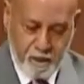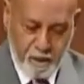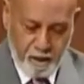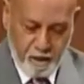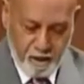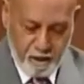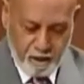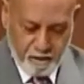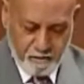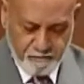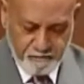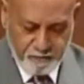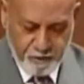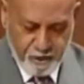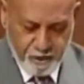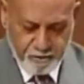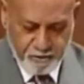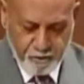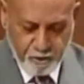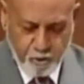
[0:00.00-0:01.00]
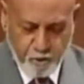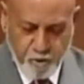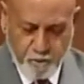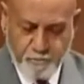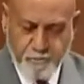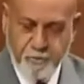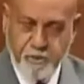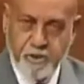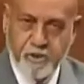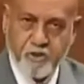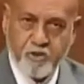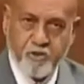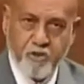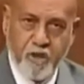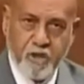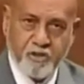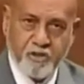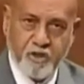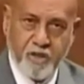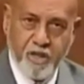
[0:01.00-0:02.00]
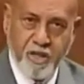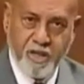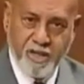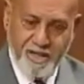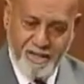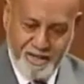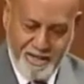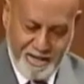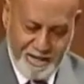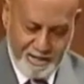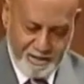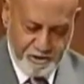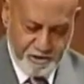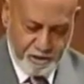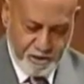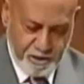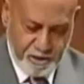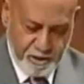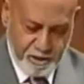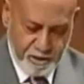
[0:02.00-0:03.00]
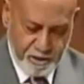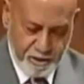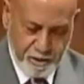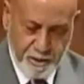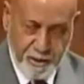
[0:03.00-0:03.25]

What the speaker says: of the corporate structure AIG